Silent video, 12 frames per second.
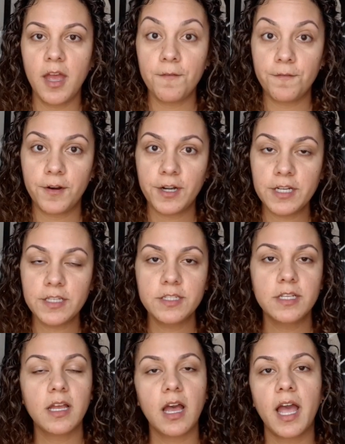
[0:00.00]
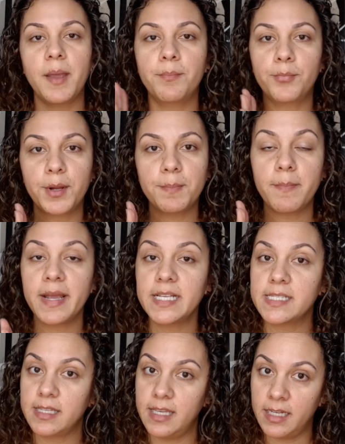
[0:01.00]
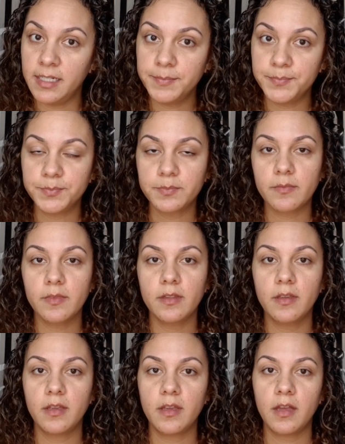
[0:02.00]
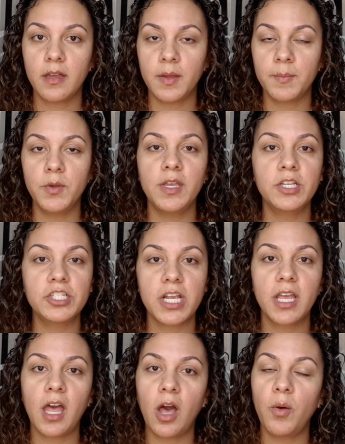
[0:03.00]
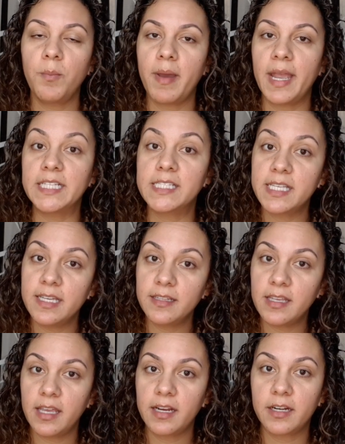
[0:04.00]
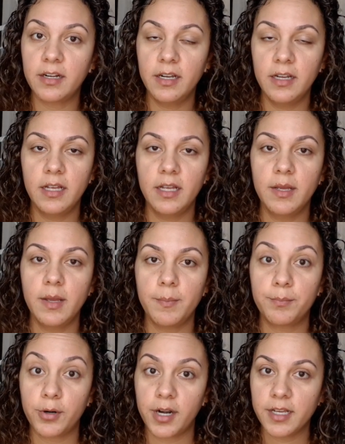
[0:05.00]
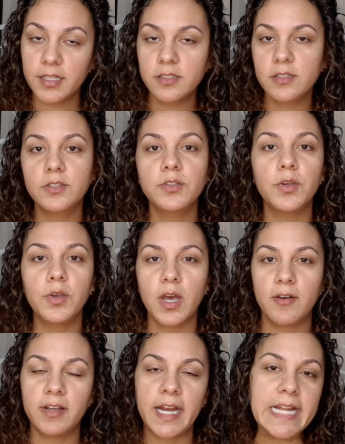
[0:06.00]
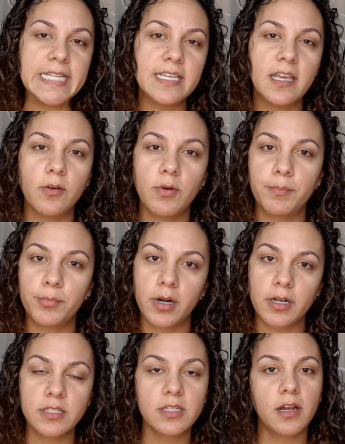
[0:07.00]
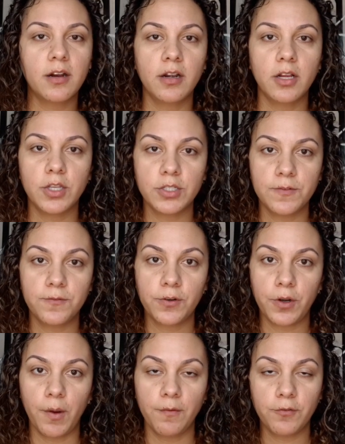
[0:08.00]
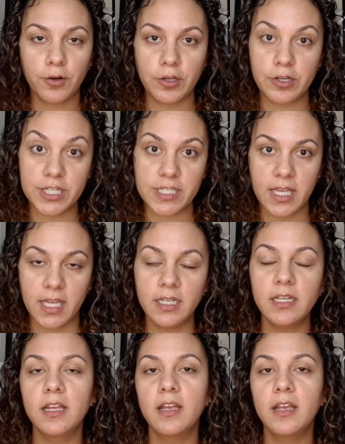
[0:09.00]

First, I prep my skin. You can check out my skincare products so you have an idea what products are good for your skin.